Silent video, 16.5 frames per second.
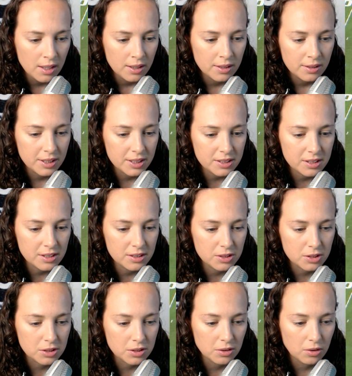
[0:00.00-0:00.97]
This
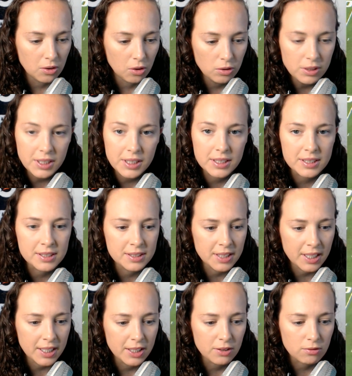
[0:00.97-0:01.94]
is only the
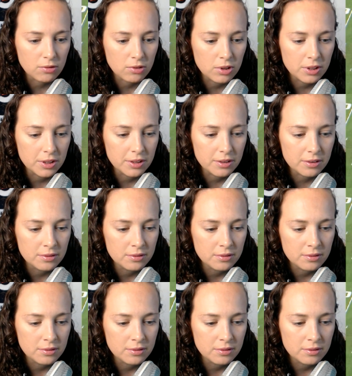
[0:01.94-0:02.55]
second run.